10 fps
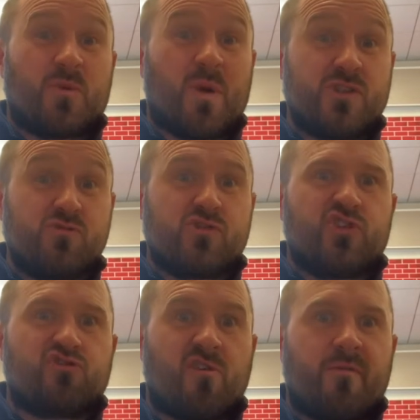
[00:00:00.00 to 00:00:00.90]
when you
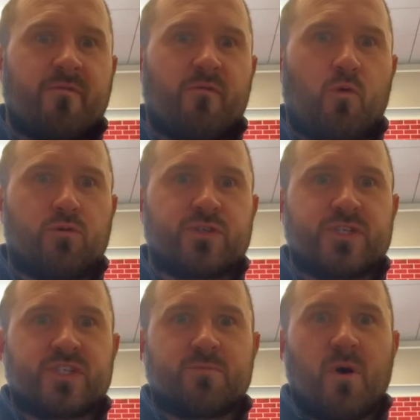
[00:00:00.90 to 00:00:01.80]
can try and force
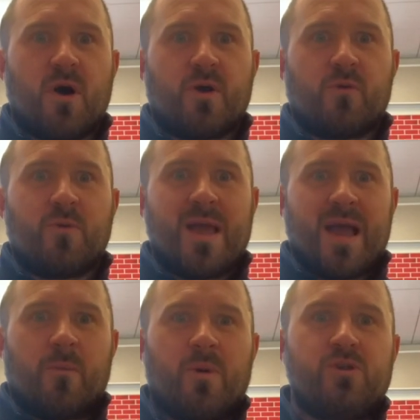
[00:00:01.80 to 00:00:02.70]
a smile
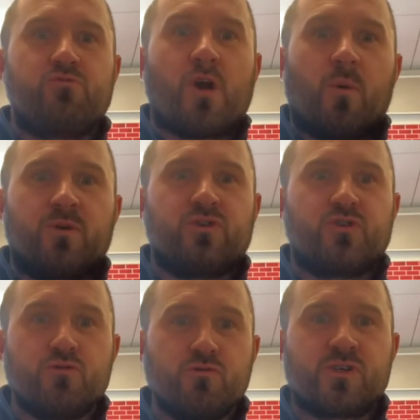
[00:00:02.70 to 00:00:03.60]
and when you go and
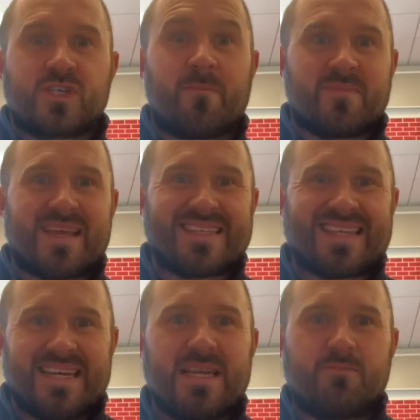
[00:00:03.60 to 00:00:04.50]
do something
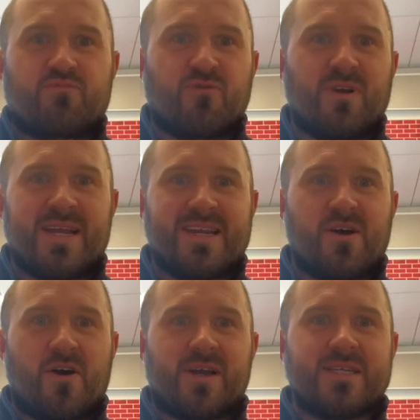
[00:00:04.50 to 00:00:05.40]
deliberately
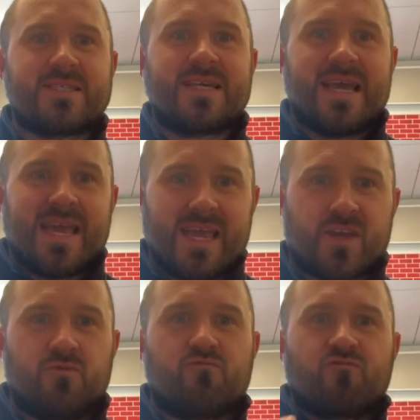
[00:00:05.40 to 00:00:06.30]
nice, it
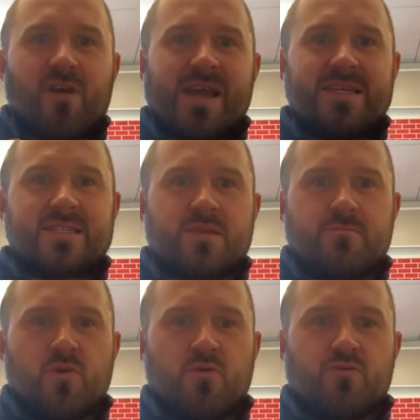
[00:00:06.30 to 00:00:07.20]
can raise the
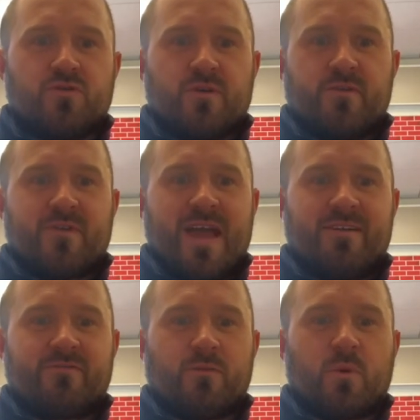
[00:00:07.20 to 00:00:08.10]
mood of
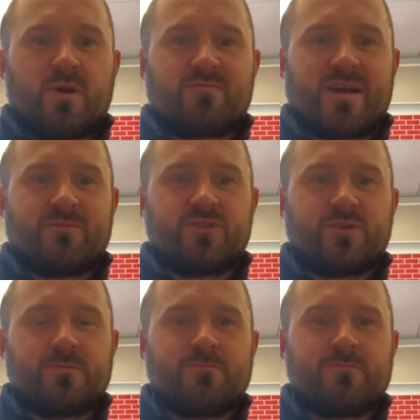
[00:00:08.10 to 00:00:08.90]
everyone around you.